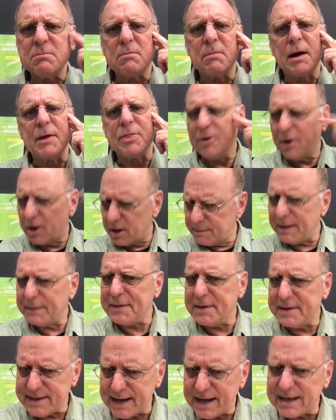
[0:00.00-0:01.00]
I thought about
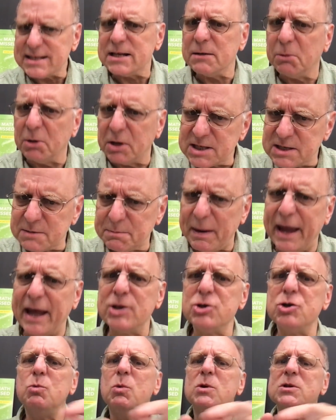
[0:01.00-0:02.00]
the decimal
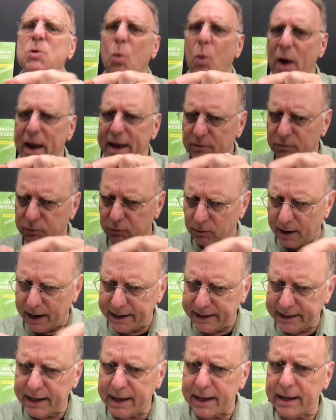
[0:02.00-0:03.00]
expansion was a way of
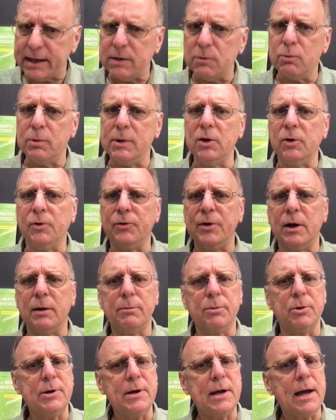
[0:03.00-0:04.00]
writing any real
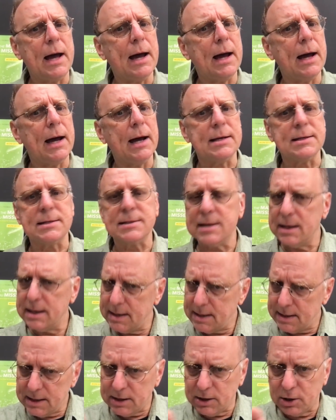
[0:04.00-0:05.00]
number as
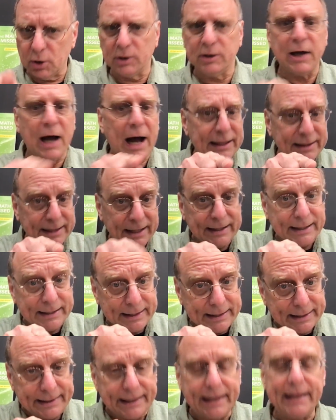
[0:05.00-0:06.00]
you know, dot, dot, dot,
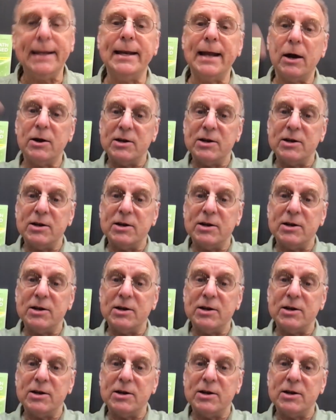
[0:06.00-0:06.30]
dot, dot, dot. Now it's